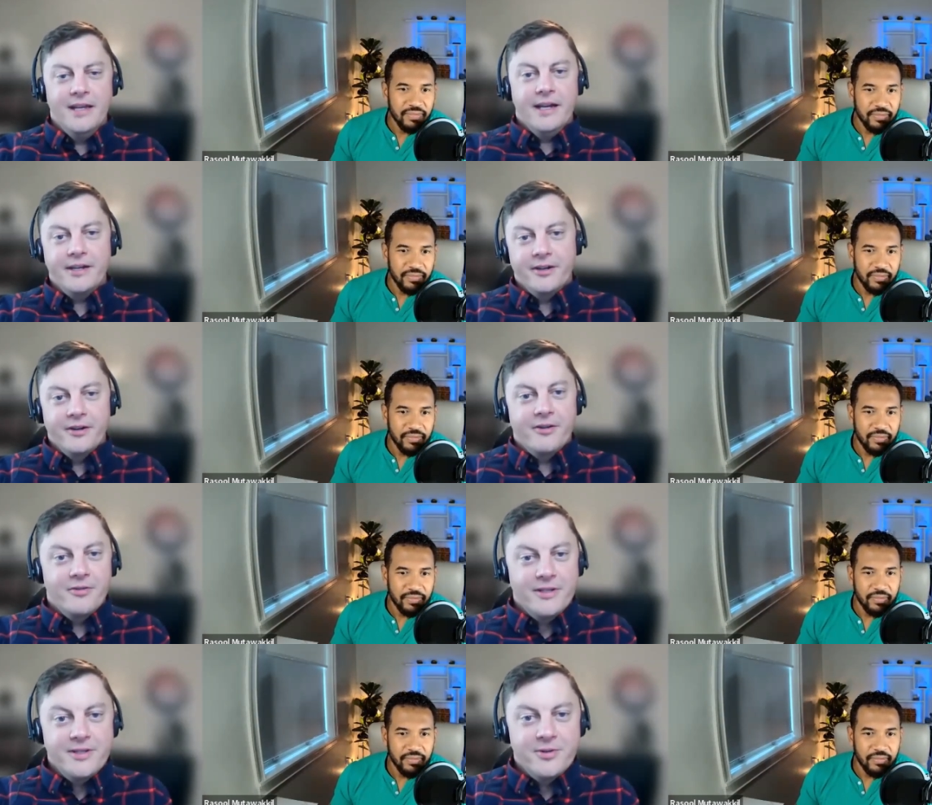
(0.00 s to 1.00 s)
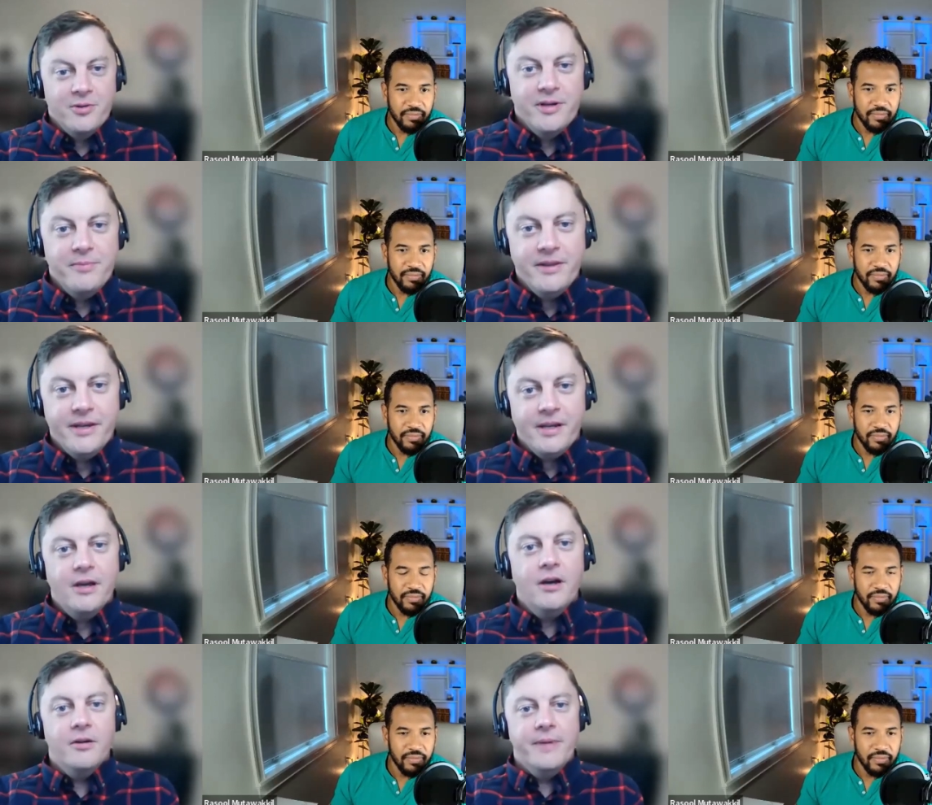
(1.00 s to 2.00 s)
Speaker 1: younger Rasool would have been like,
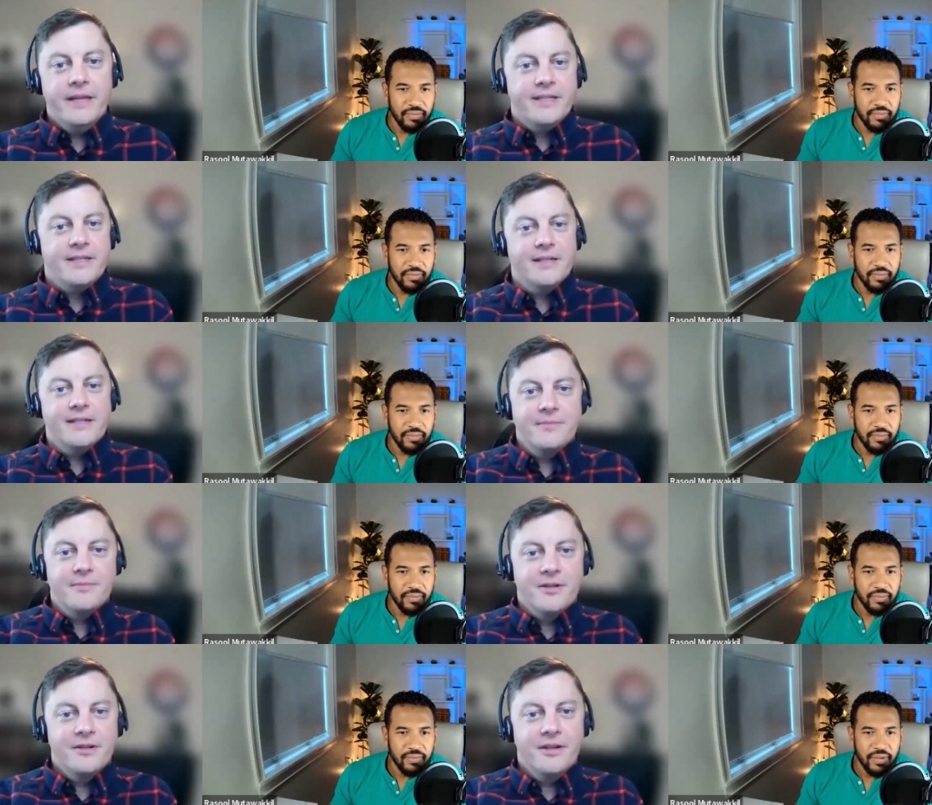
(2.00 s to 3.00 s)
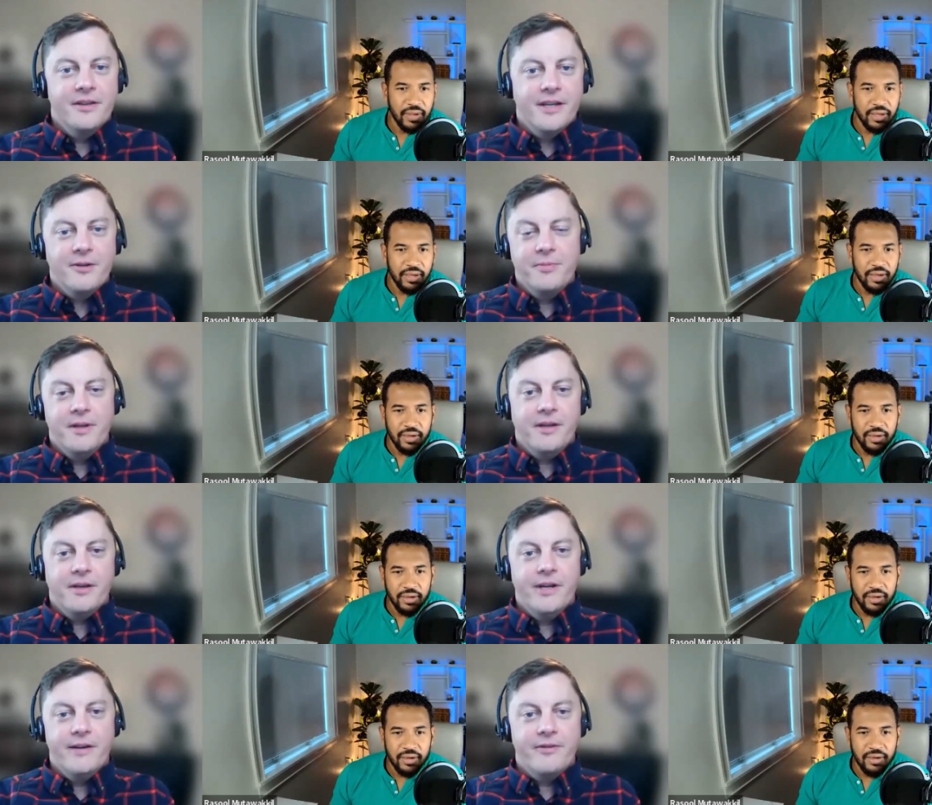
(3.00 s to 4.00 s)
"Oh man, that's awesome," or you think it would have been
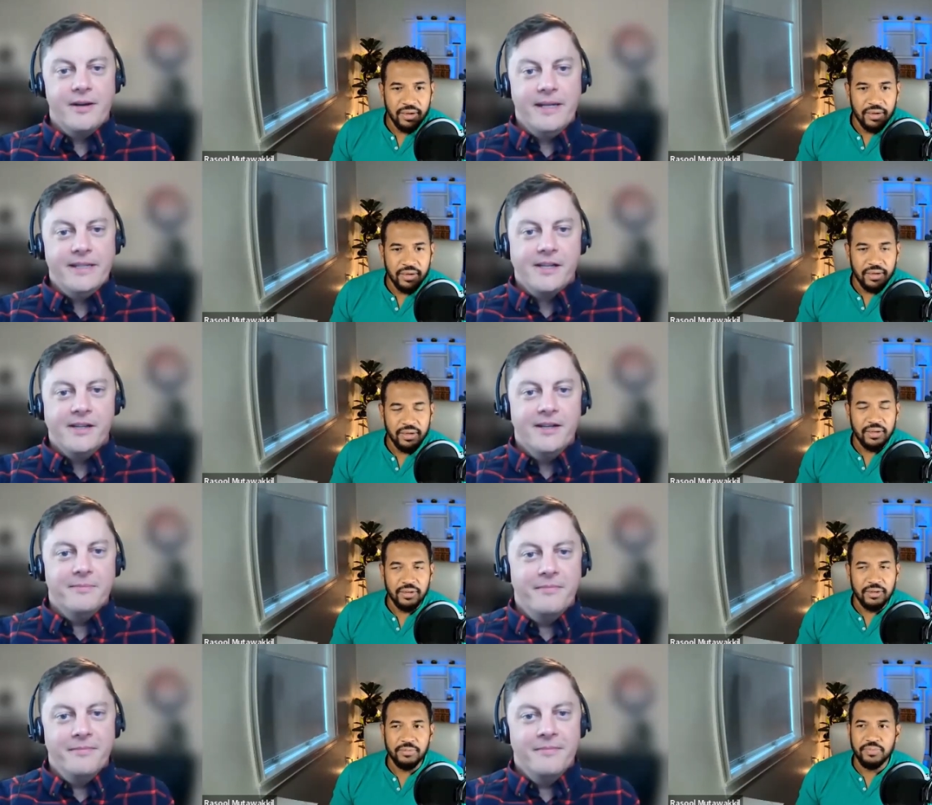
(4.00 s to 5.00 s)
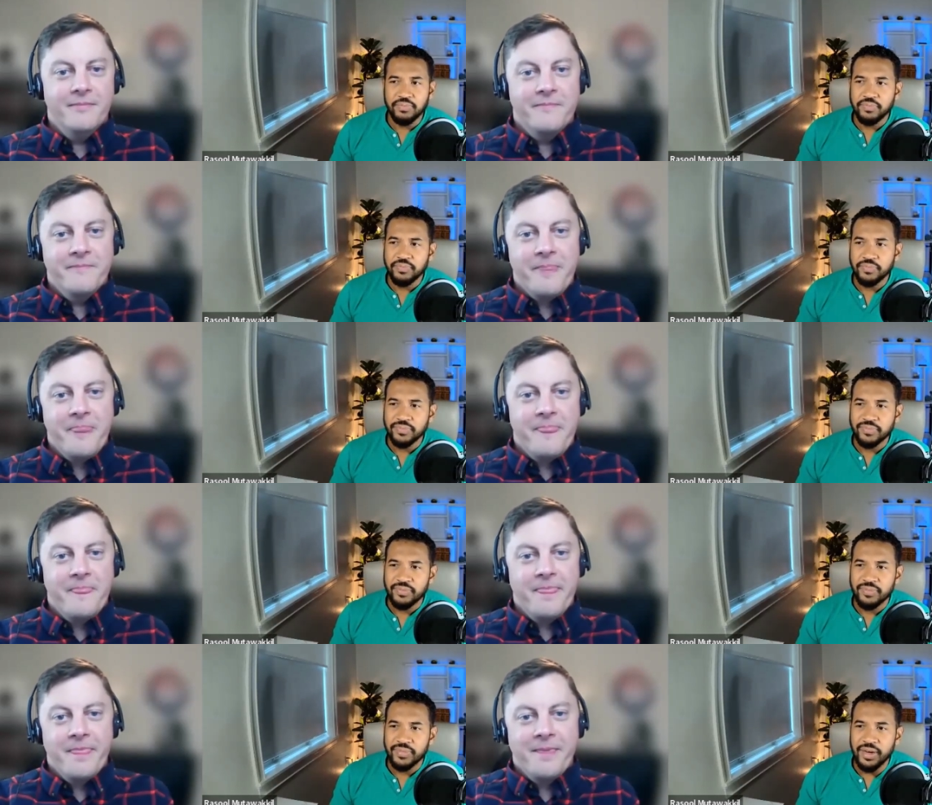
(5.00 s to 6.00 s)
like, "Whatever, I'm at the club"?
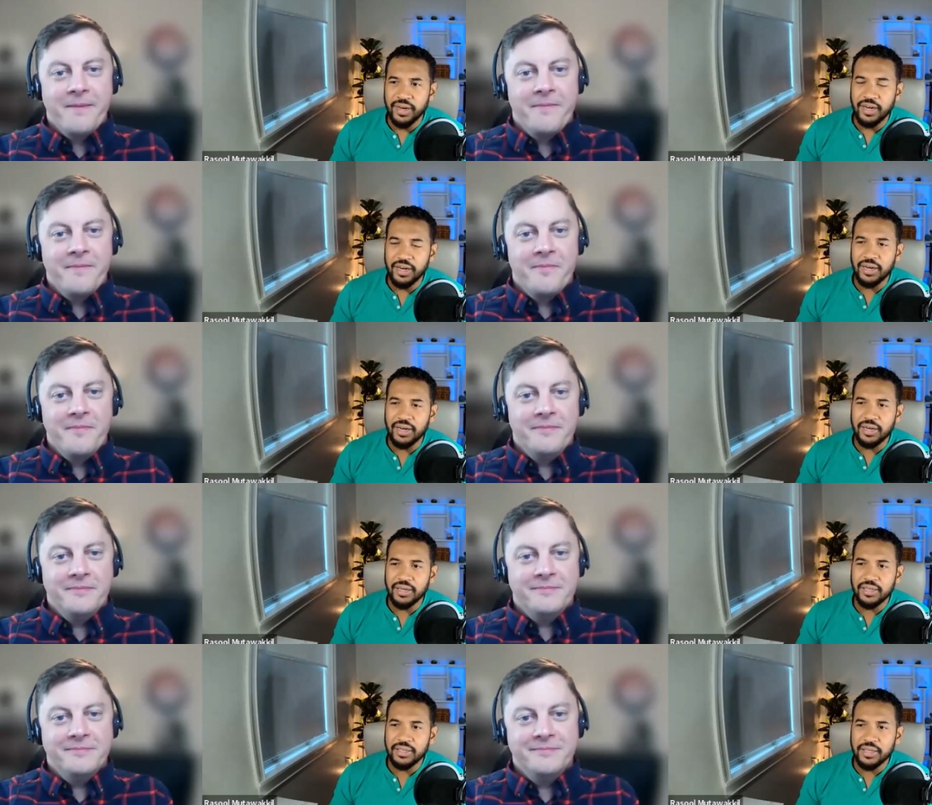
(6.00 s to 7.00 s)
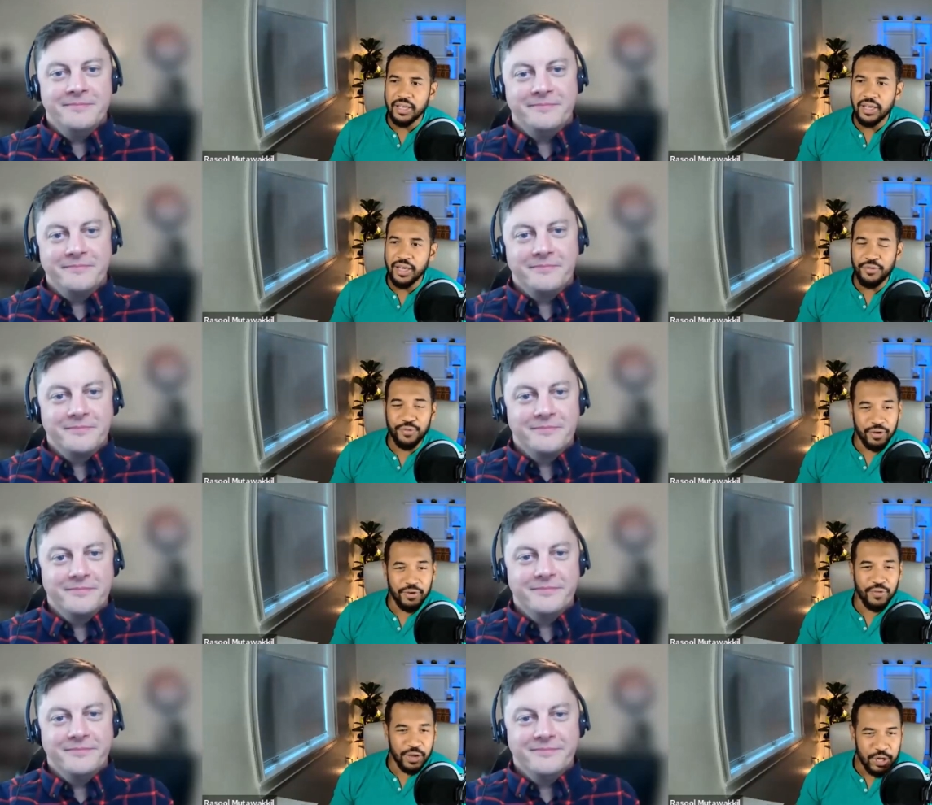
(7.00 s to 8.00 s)
Speaker 2: Uh, if it,
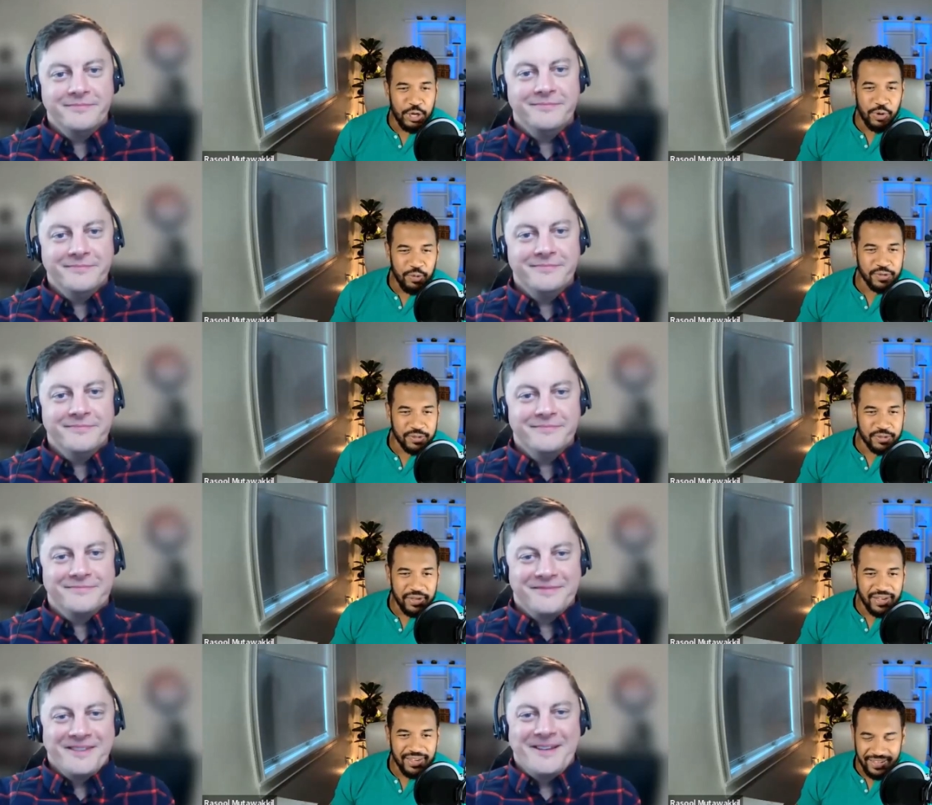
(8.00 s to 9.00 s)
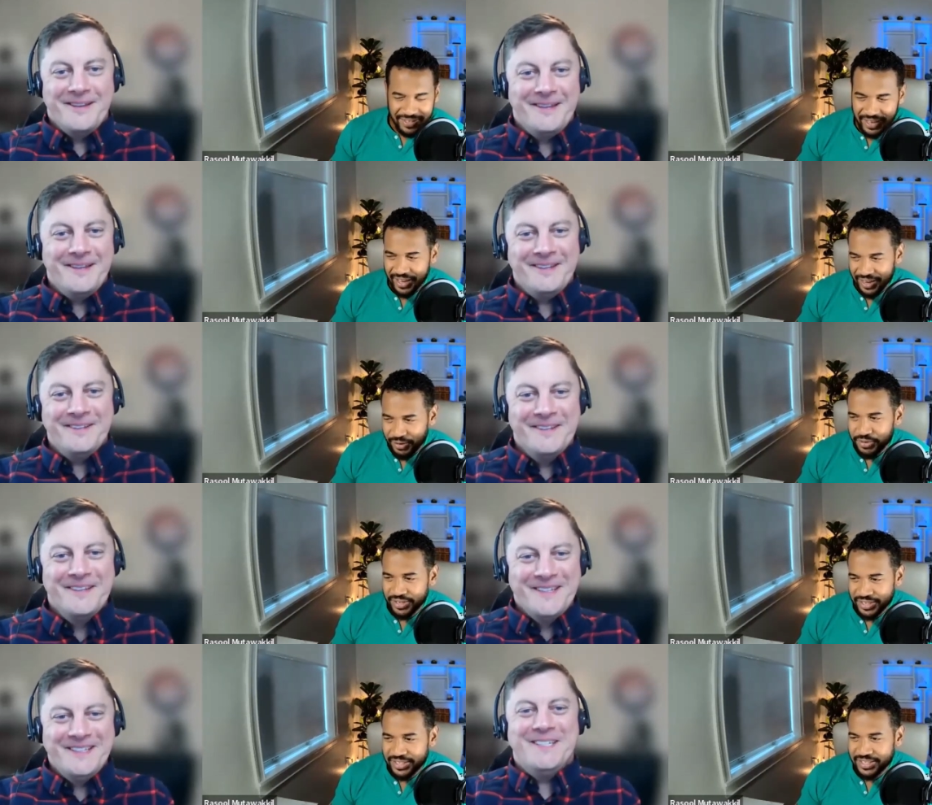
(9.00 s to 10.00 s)
if I knew it was me, yeah, I would have
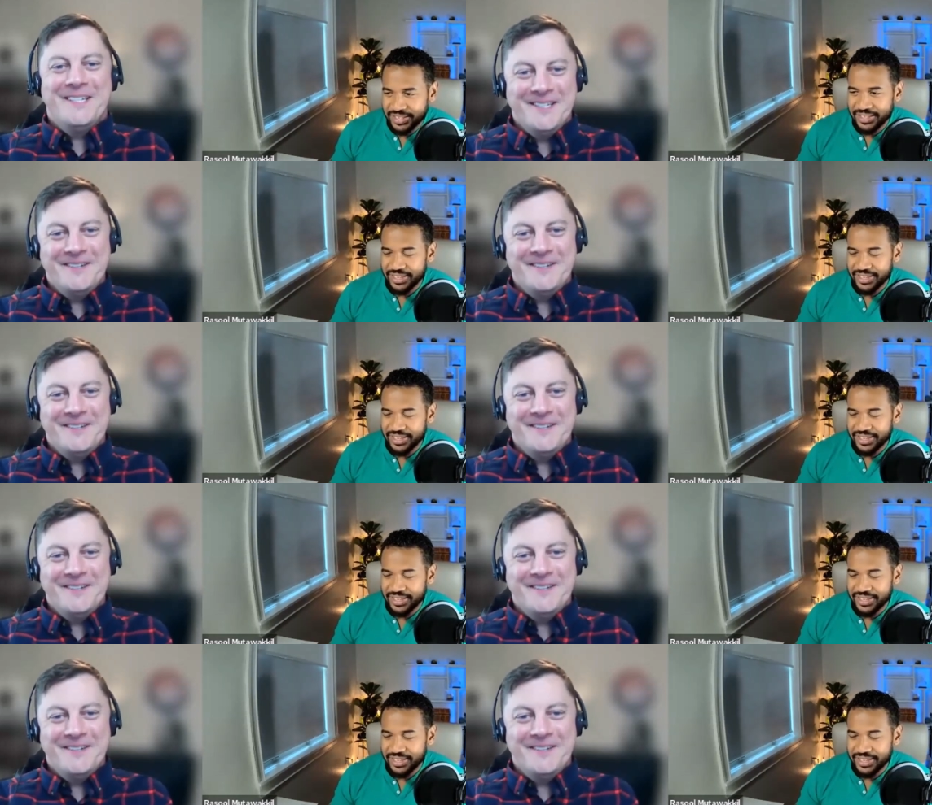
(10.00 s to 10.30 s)
listened.